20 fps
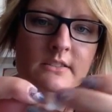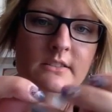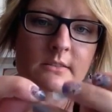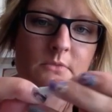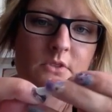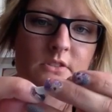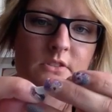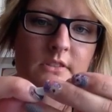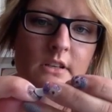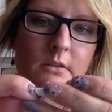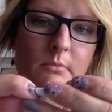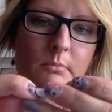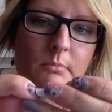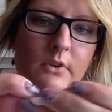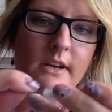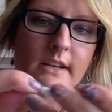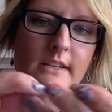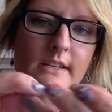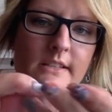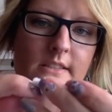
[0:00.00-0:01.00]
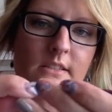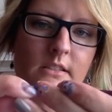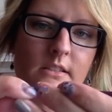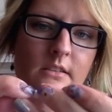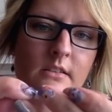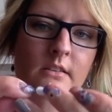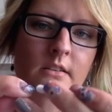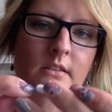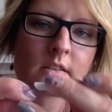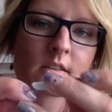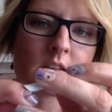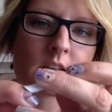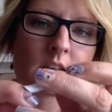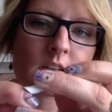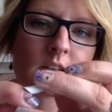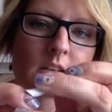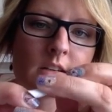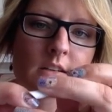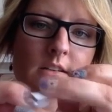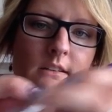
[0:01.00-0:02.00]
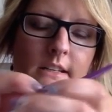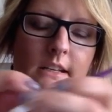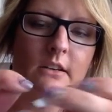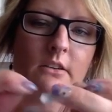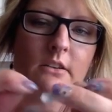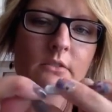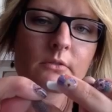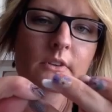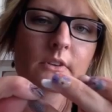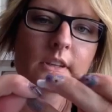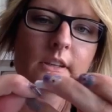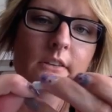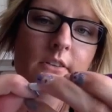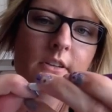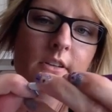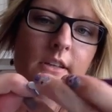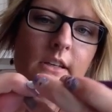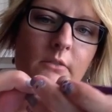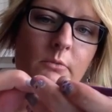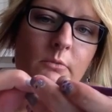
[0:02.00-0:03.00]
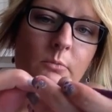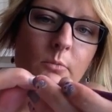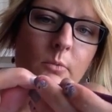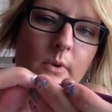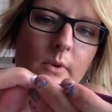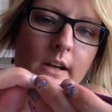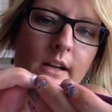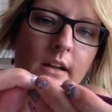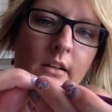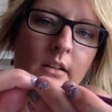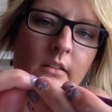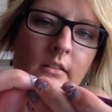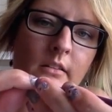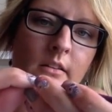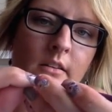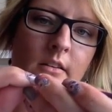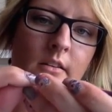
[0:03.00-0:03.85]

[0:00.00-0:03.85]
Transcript: So I'm just going to press down really, really well